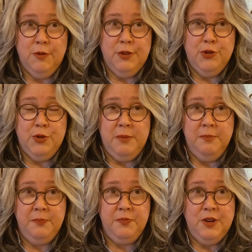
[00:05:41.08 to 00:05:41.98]
for the trim.
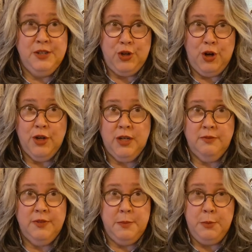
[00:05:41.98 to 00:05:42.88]
Very dark,
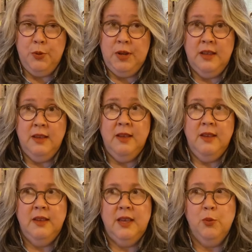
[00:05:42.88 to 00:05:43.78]
very moody.
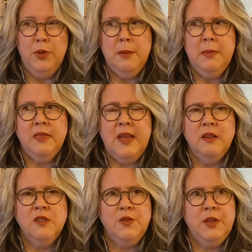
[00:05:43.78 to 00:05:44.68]
It really made the
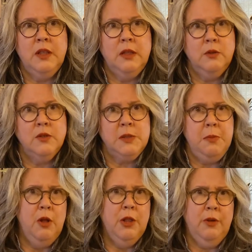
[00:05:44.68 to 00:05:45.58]
house feel a little
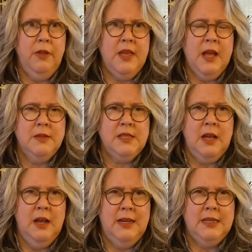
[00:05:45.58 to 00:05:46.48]
smaller on the
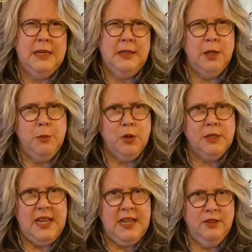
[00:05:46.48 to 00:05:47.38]
outside and a little more
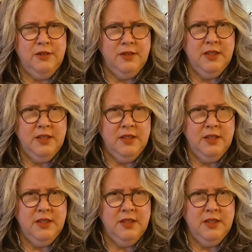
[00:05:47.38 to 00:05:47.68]
tailored,